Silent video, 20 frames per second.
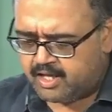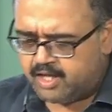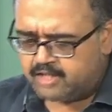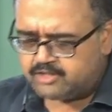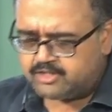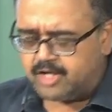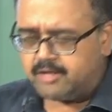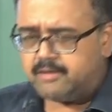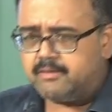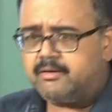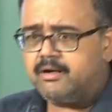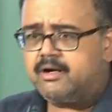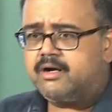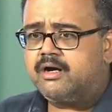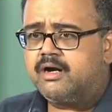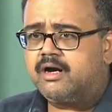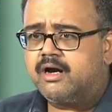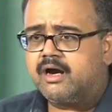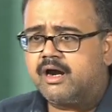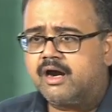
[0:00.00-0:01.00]
Not
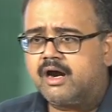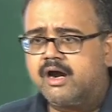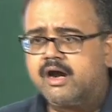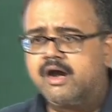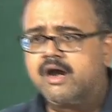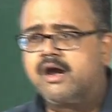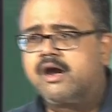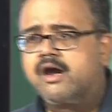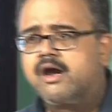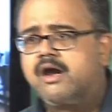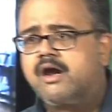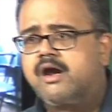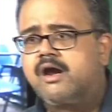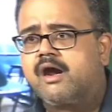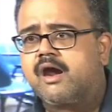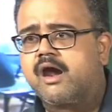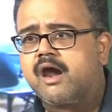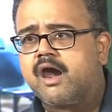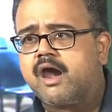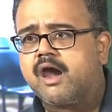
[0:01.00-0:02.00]
estimate of
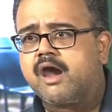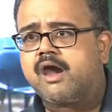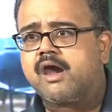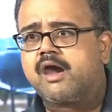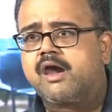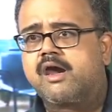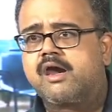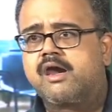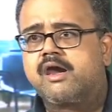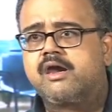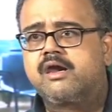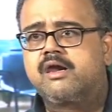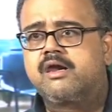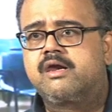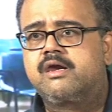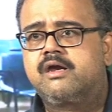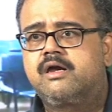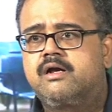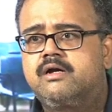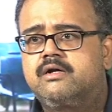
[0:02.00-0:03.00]
variability, it is estimate of
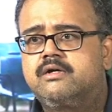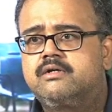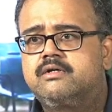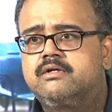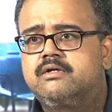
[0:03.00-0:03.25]
error.